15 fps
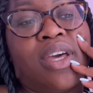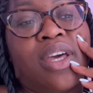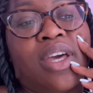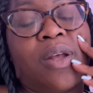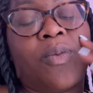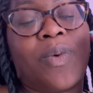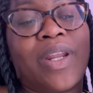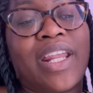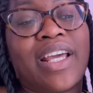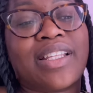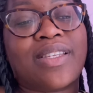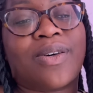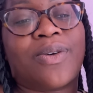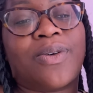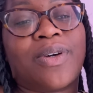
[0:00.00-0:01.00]
And when I
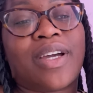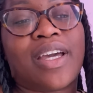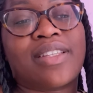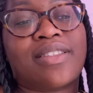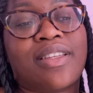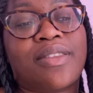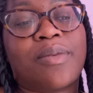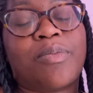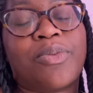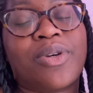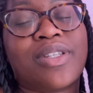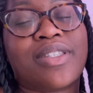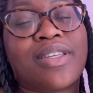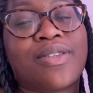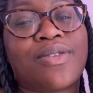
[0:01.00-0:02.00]
tell you guys that the
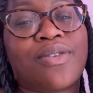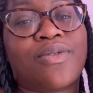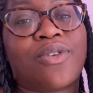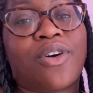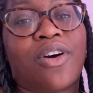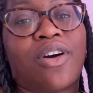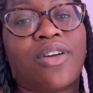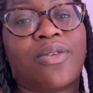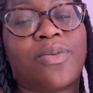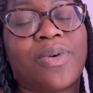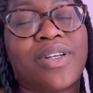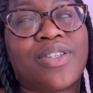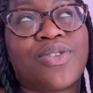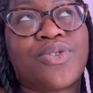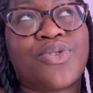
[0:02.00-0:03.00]
presence of God
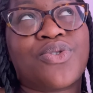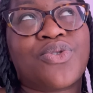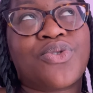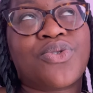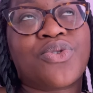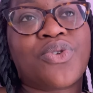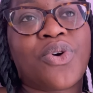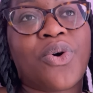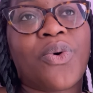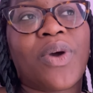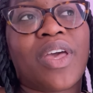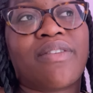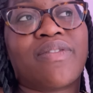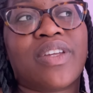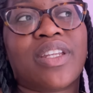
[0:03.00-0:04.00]
was so
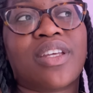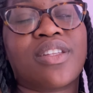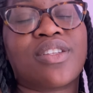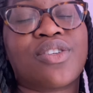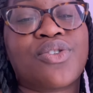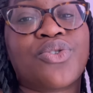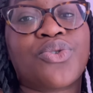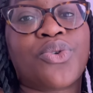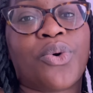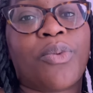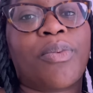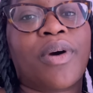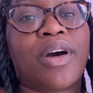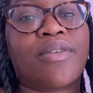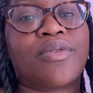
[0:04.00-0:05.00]
evident and so
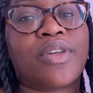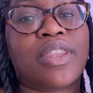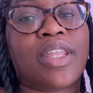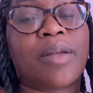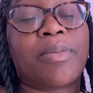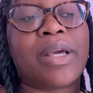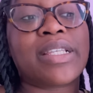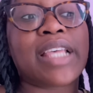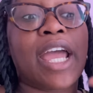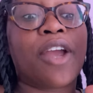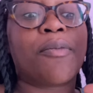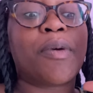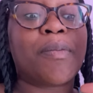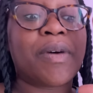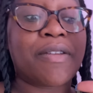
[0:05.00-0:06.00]
powerful in that place, I
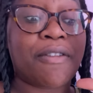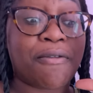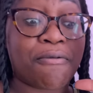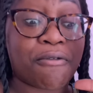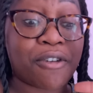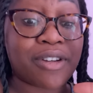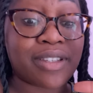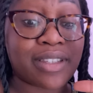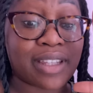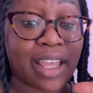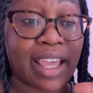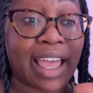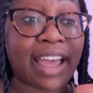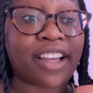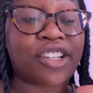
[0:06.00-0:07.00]
remember the first
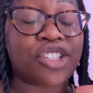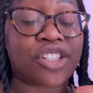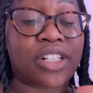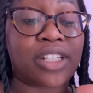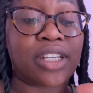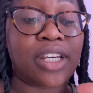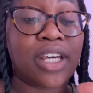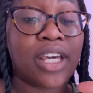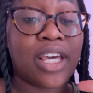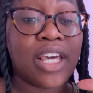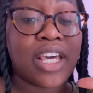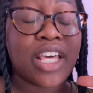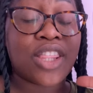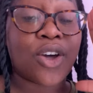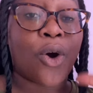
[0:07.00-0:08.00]
day, actually,
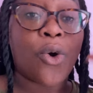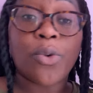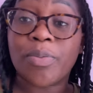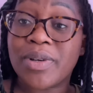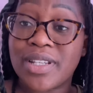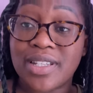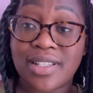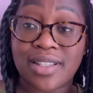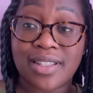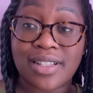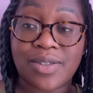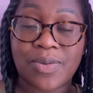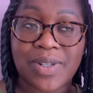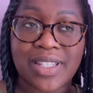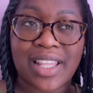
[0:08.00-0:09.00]
the opening
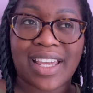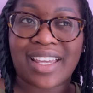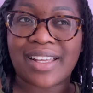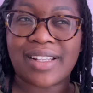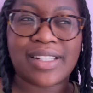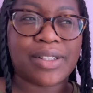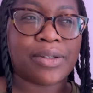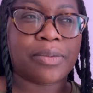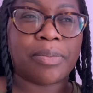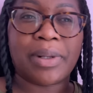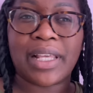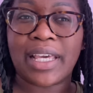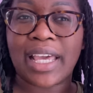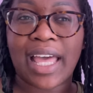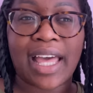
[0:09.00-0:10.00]
scene was like a little
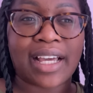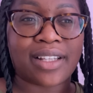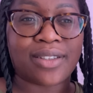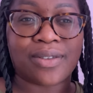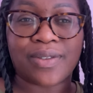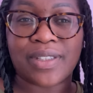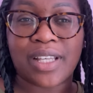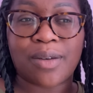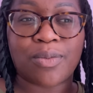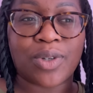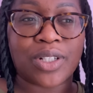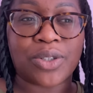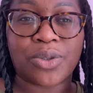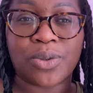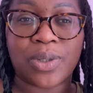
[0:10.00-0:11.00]
play act of
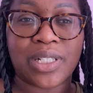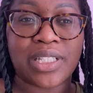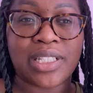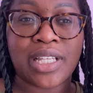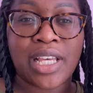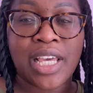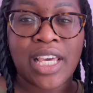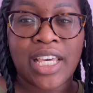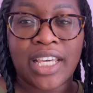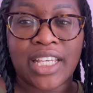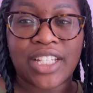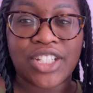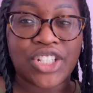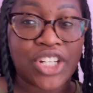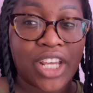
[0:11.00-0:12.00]
someone who was
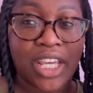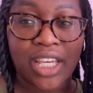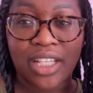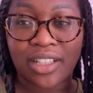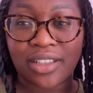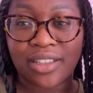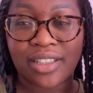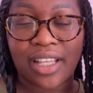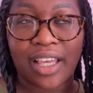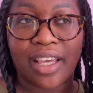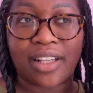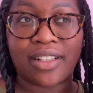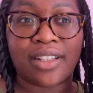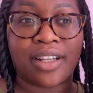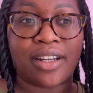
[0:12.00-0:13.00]
in chains,
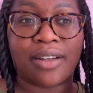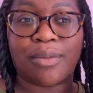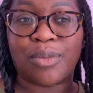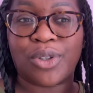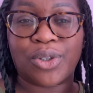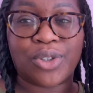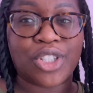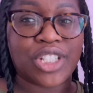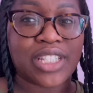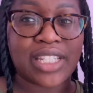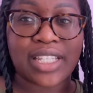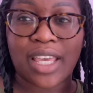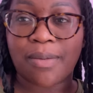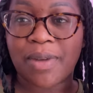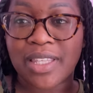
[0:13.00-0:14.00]
and, you know, Jesus
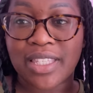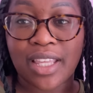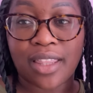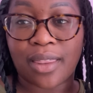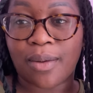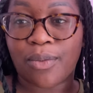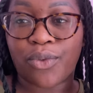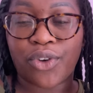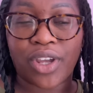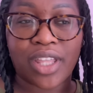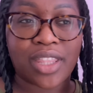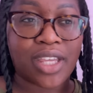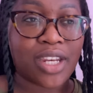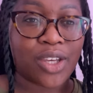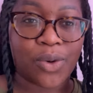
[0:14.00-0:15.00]
came and set them free, and
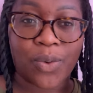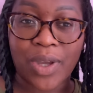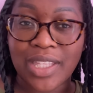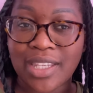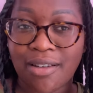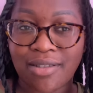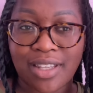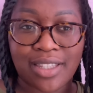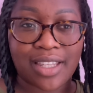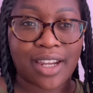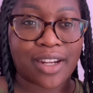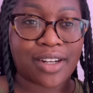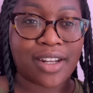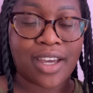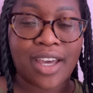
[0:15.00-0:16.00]
then he went out and
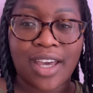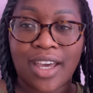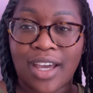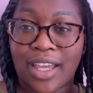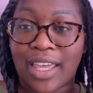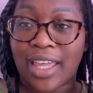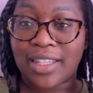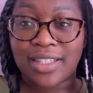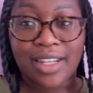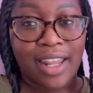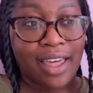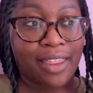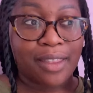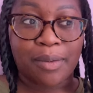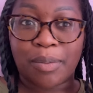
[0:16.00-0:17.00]
started getting
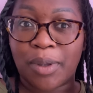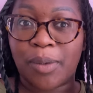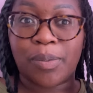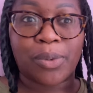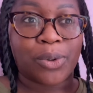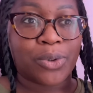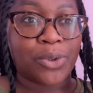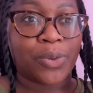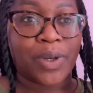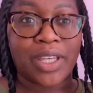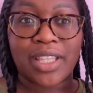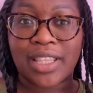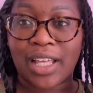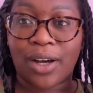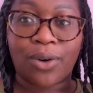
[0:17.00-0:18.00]
other people who were
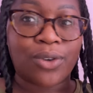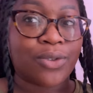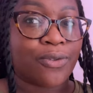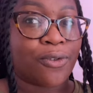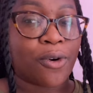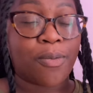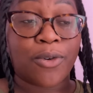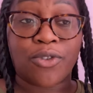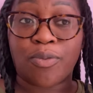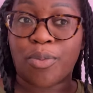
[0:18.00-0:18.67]
in their own form of